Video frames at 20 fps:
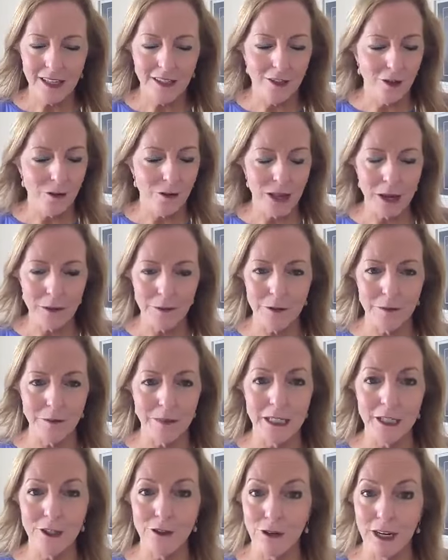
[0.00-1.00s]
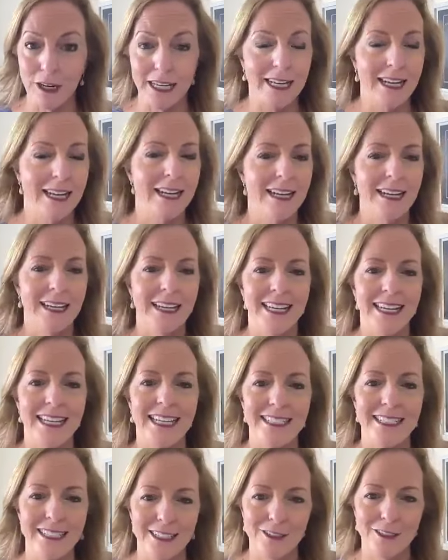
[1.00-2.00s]
that would be great.
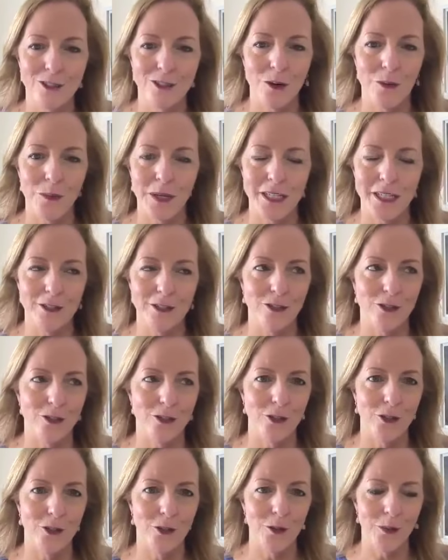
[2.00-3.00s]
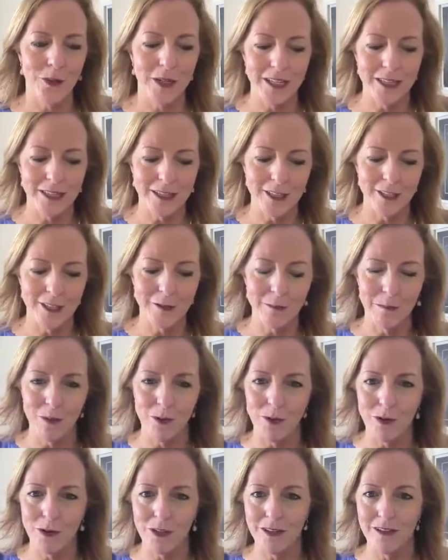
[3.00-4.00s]
He does go into, in this
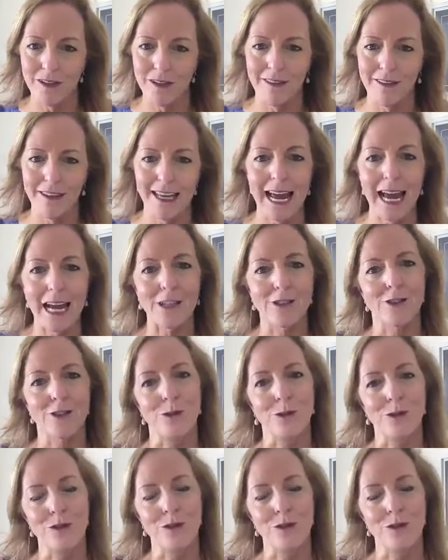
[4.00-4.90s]
book, the actual